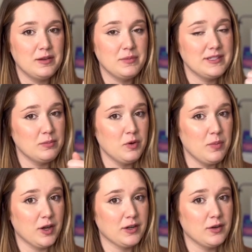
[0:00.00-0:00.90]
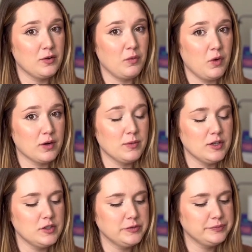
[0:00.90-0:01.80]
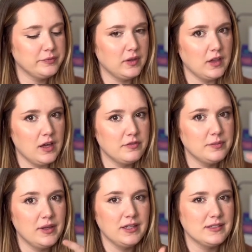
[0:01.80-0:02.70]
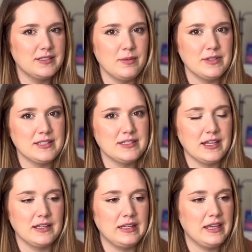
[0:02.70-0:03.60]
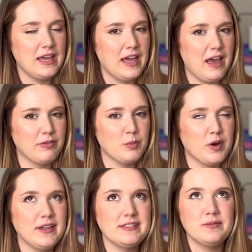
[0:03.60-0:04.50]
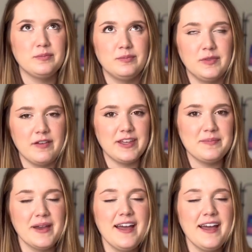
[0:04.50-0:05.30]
Simple Modern water bottle, love. Same as a Stanley, half the price, love it.